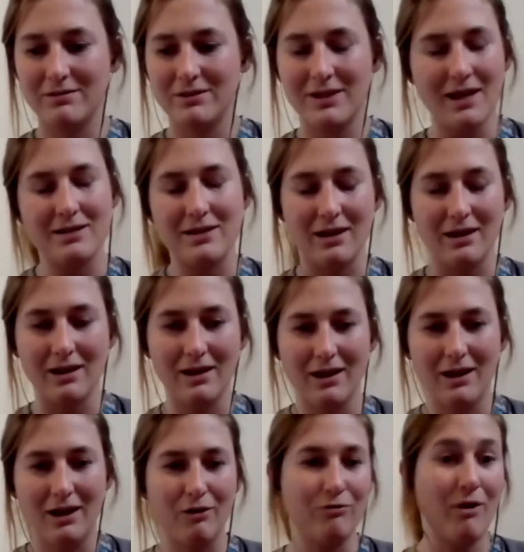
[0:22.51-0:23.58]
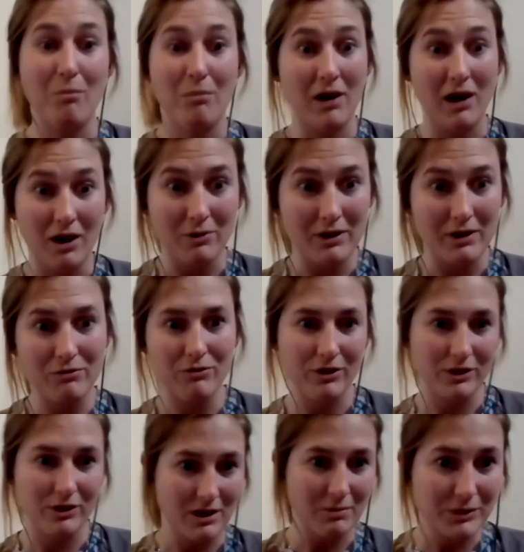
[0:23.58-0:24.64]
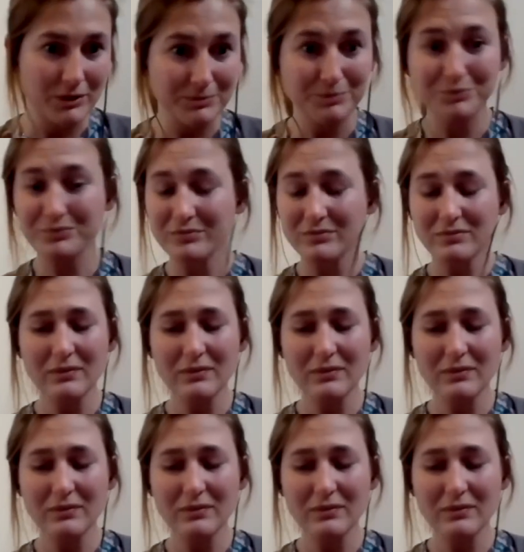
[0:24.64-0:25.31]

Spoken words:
setting from Malawi, for example.